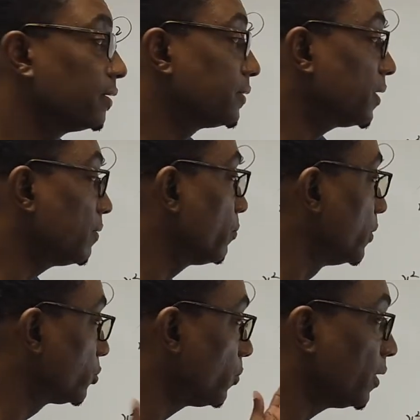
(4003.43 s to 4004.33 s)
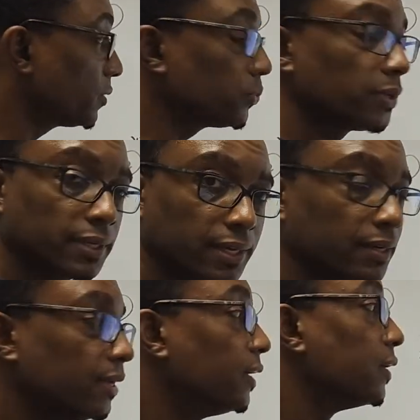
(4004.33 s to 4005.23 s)
instead of going through all this
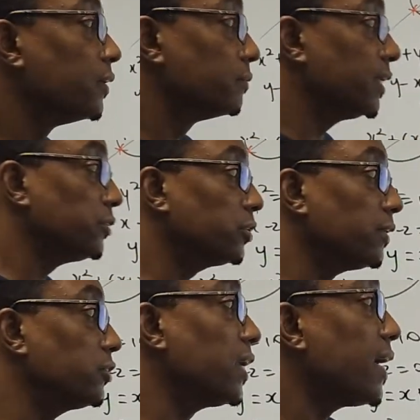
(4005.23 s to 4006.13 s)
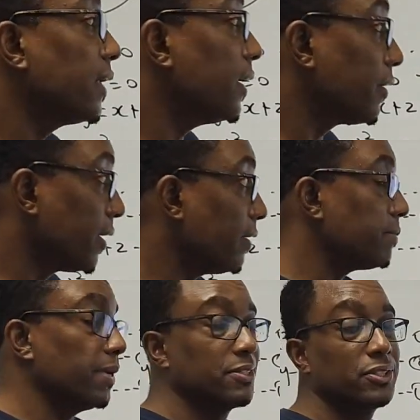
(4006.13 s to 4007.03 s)
working, just trial and error,
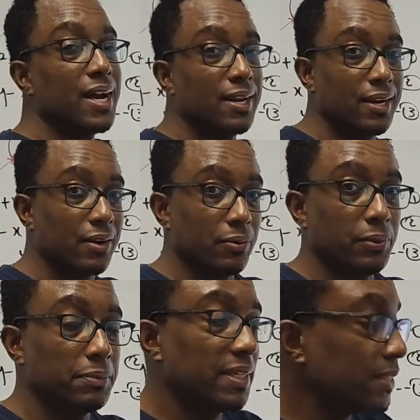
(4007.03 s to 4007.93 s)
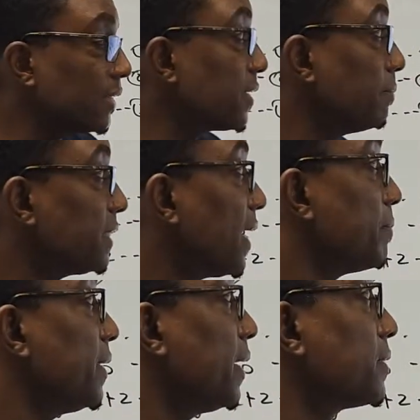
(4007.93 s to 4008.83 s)
right? That's trial and error, which will take some
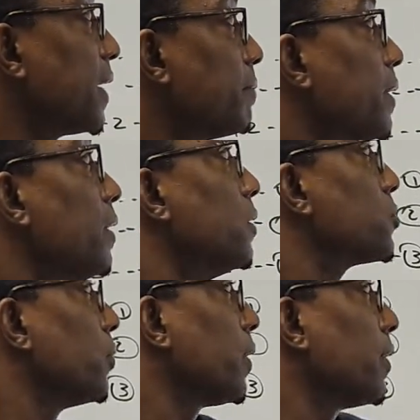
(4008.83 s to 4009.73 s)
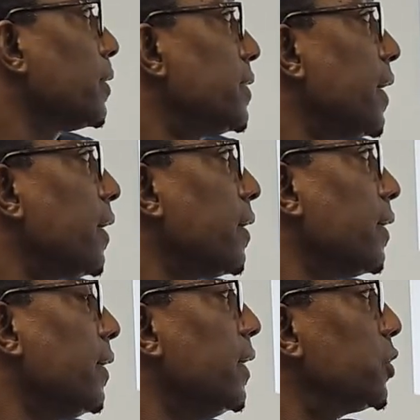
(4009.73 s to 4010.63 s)
time in the exam. So you're going to
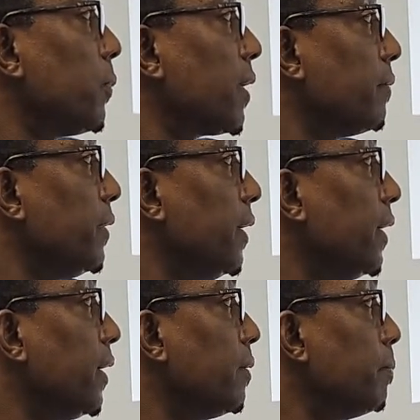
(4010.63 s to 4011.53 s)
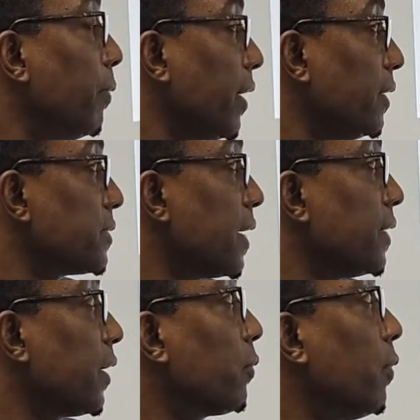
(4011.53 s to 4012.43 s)
take each one of the points
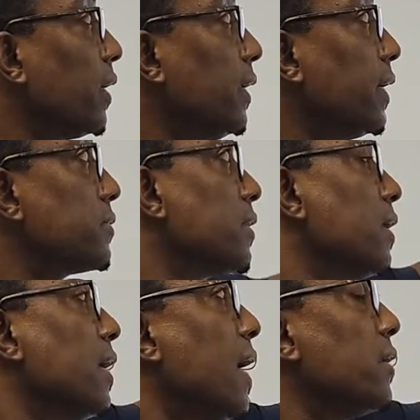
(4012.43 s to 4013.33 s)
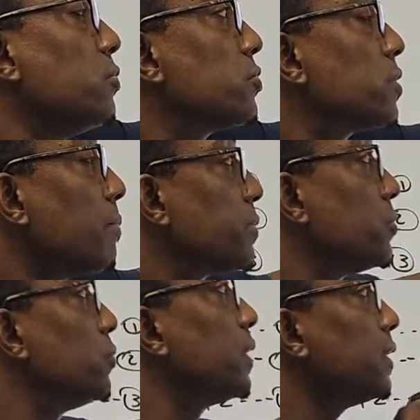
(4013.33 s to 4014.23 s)
and their coordinates and you
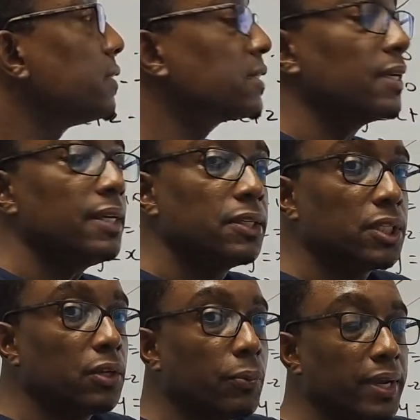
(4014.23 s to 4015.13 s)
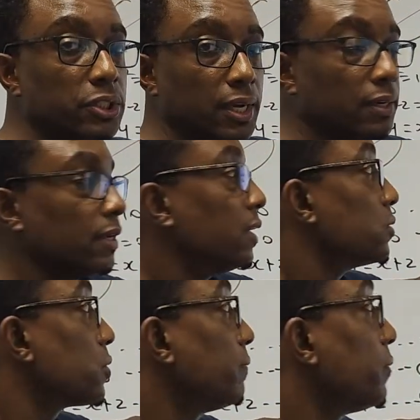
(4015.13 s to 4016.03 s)
substitute it into each equation.
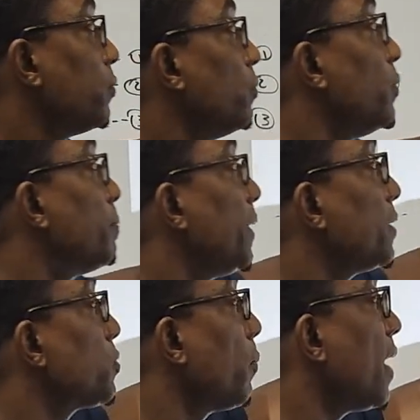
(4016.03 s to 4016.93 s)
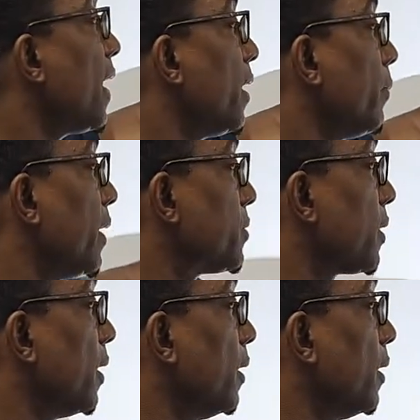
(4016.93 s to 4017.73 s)
So if you replace y with